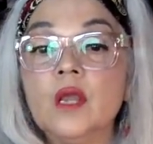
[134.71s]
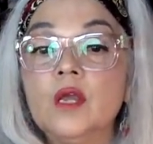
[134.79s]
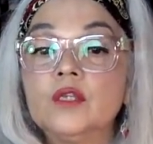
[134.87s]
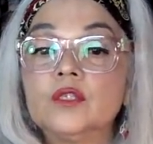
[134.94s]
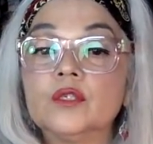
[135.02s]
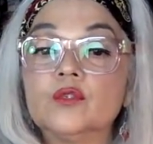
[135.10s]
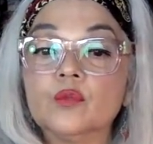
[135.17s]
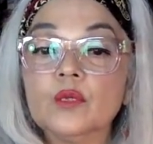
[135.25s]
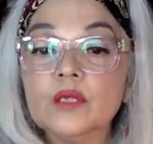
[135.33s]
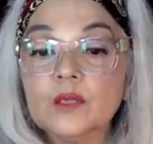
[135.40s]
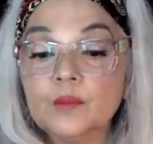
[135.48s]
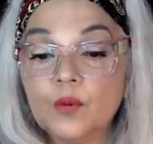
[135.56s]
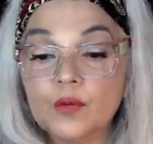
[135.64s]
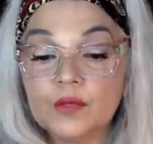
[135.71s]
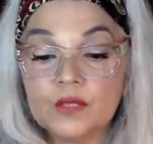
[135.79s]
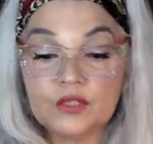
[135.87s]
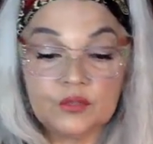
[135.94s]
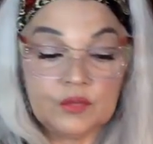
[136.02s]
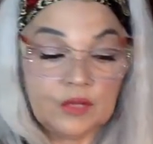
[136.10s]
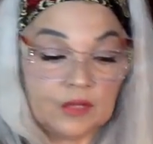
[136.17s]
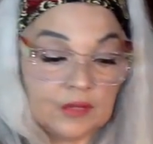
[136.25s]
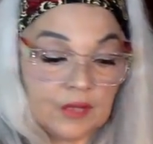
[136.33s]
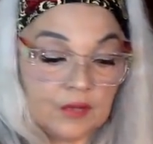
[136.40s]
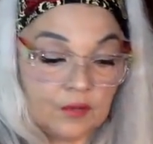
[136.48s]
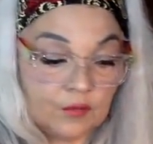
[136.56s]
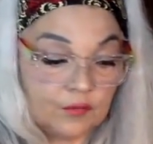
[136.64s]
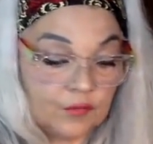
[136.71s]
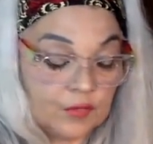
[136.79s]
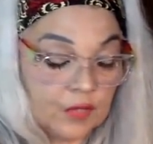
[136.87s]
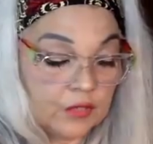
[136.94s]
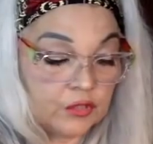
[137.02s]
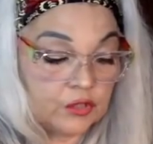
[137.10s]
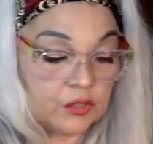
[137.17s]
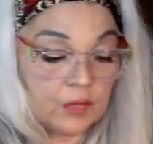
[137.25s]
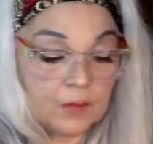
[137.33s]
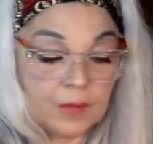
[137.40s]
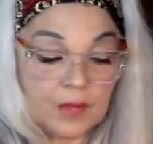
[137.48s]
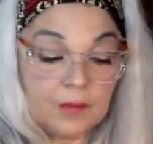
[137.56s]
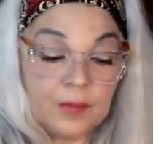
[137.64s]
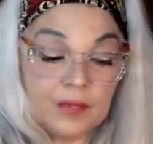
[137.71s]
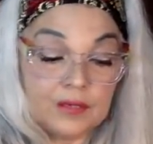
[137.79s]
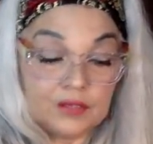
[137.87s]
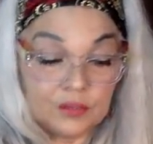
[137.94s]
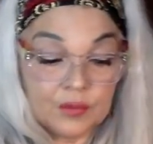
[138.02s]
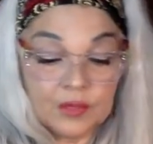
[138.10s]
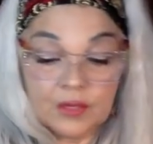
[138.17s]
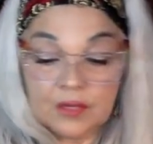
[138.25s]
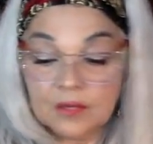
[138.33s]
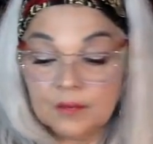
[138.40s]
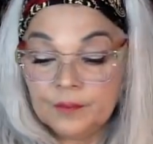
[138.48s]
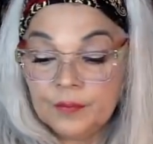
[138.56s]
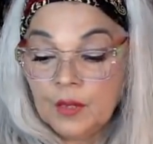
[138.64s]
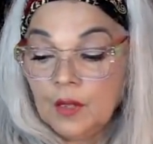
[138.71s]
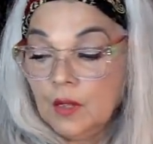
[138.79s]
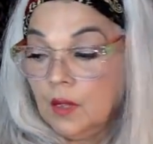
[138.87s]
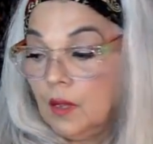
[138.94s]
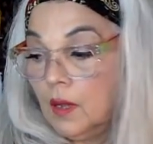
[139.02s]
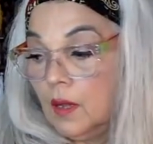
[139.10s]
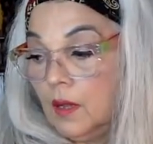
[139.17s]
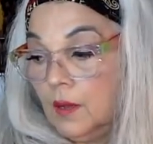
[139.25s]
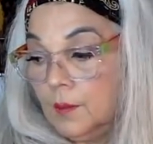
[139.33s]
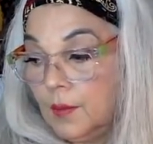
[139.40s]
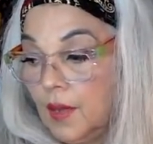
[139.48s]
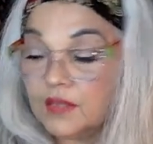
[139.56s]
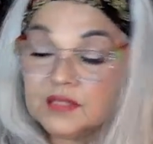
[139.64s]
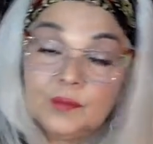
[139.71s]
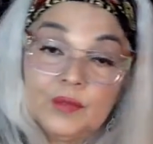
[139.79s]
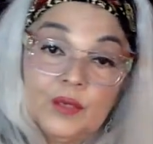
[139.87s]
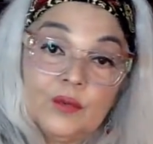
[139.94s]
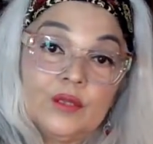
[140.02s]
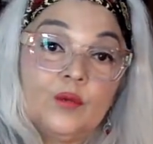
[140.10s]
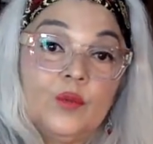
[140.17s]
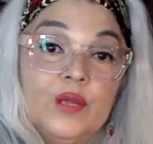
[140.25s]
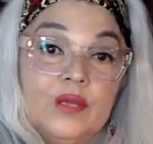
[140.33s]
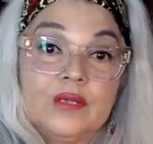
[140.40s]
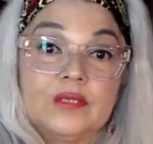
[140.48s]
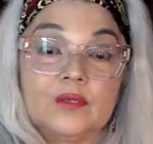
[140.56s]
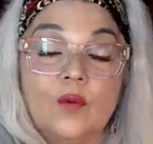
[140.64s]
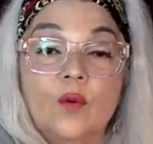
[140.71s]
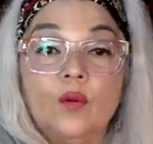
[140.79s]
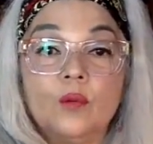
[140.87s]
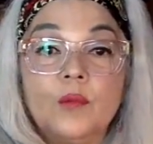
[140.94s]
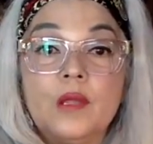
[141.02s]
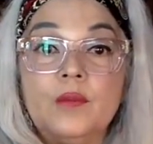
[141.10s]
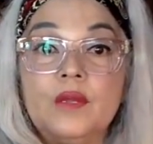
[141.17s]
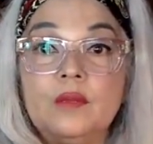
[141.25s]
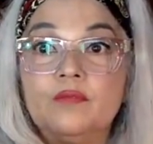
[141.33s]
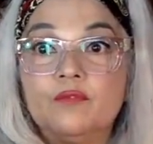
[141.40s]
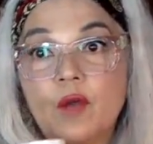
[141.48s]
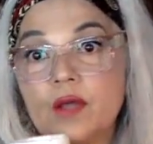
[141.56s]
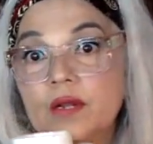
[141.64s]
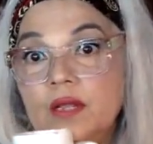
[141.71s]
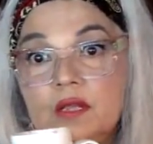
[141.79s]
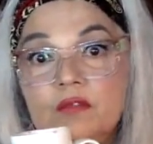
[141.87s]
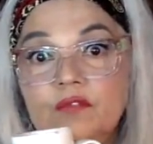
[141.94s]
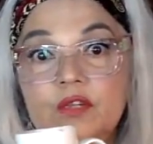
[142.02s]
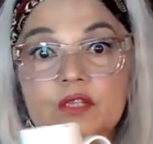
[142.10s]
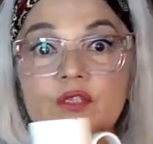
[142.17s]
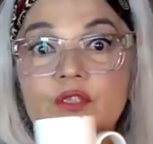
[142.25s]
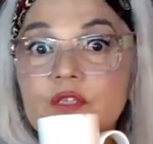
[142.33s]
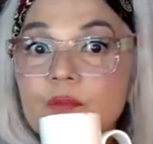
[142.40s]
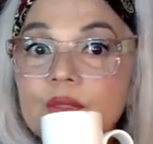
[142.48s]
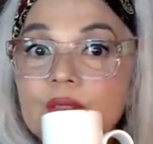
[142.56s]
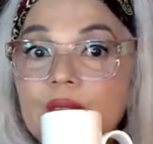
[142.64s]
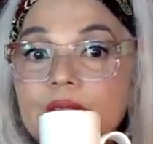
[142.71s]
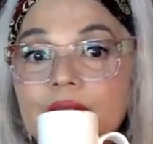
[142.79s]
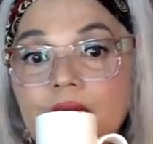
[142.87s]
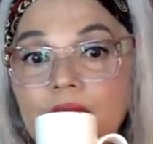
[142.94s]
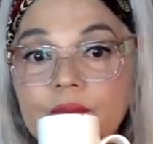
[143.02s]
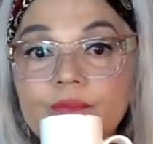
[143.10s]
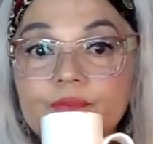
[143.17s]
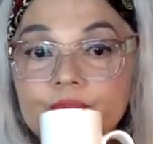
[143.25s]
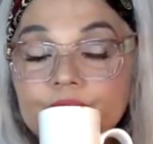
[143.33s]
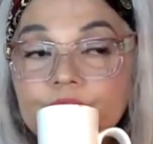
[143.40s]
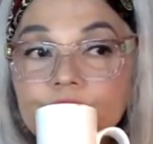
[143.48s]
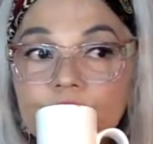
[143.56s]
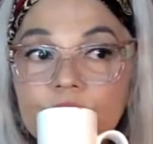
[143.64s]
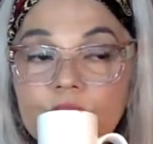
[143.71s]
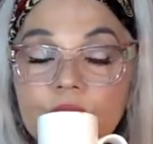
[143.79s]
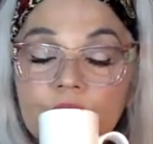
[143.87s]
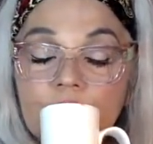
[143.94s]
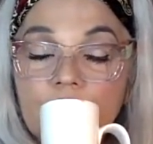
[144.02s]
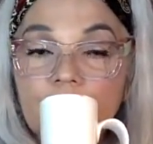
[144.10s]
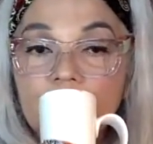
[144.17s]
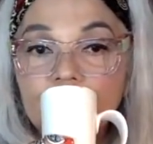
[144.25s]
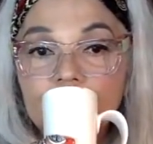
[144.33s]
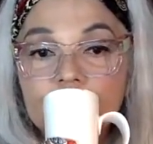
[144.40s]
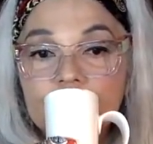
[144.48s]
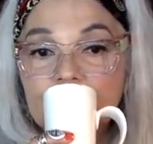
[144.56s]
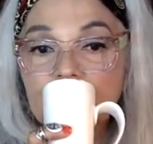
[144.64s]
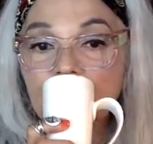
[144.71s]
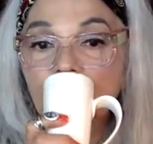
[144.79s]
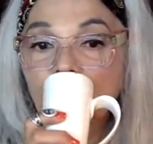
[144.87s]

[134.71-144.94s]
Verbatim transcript: So it's really important that you get that notification. I may be doing it possibly only weekends or maybe Friday evenings or something like that. Yeah, we'll see.